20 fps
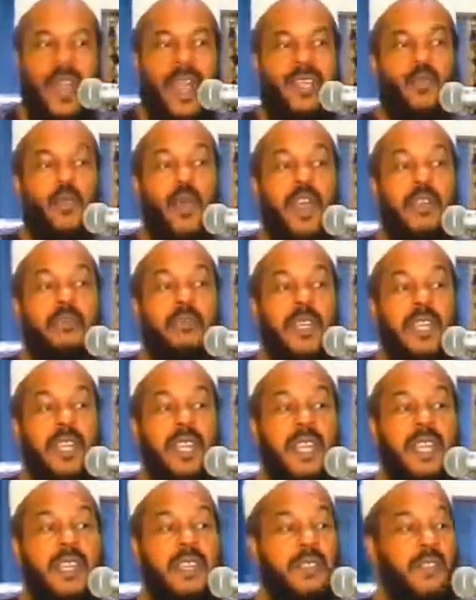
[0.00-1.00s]
has one
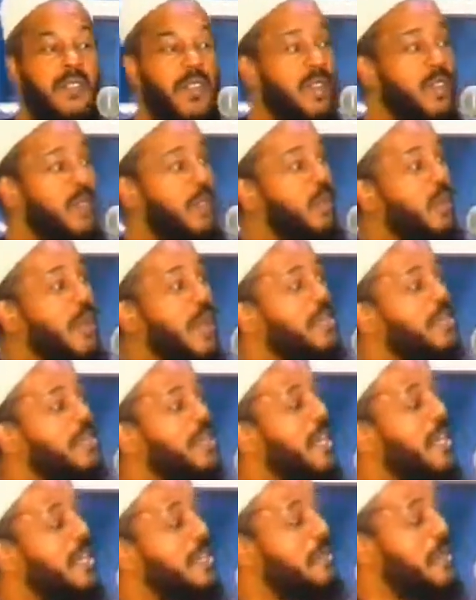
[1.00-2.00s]
meaning, the other look has
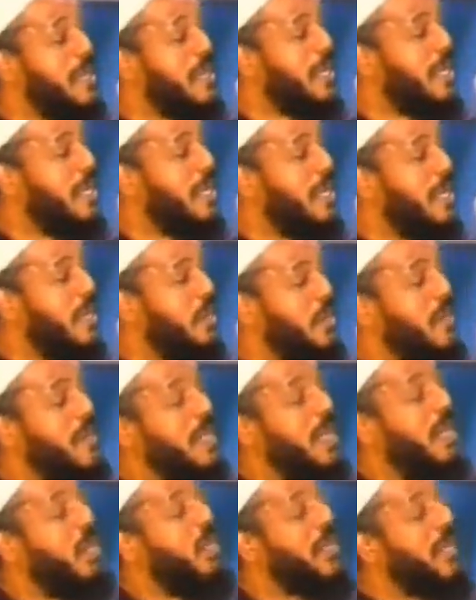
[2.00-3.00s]
another meaning.
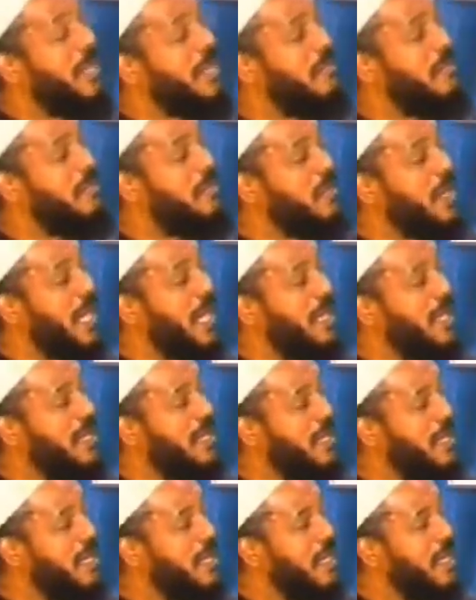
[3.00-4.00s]
When they look at the
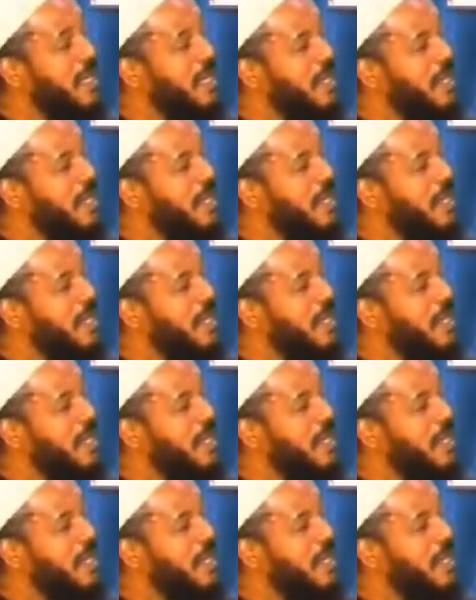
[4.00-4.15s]
nun,